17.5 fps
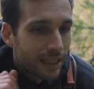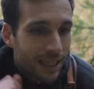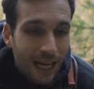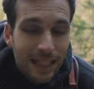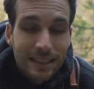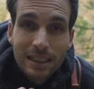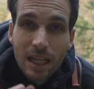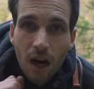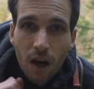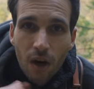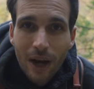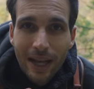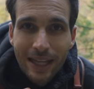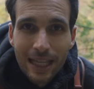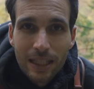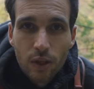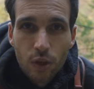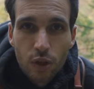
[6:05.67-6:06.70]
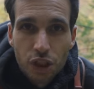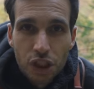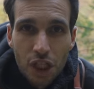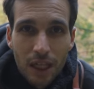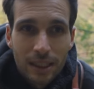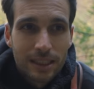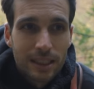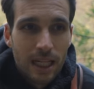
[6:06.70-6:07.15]
That's how I get those
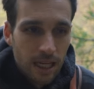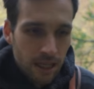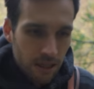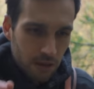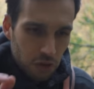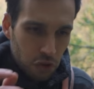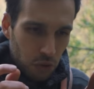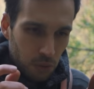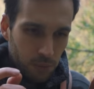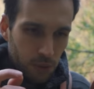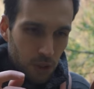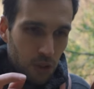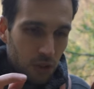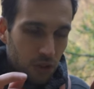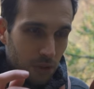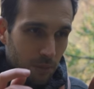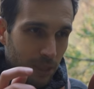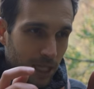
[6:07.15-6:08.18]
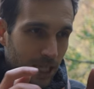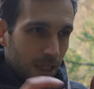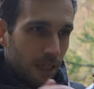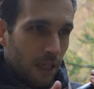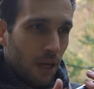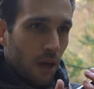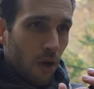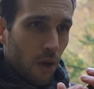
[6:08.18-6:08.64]
shots, super close to me,
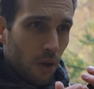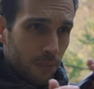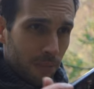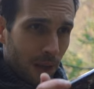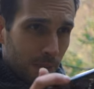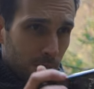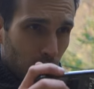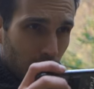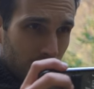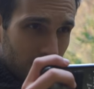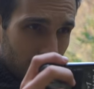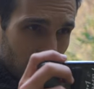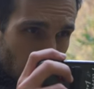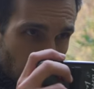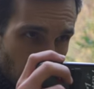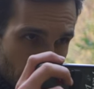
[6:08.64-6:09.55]
hold my breath,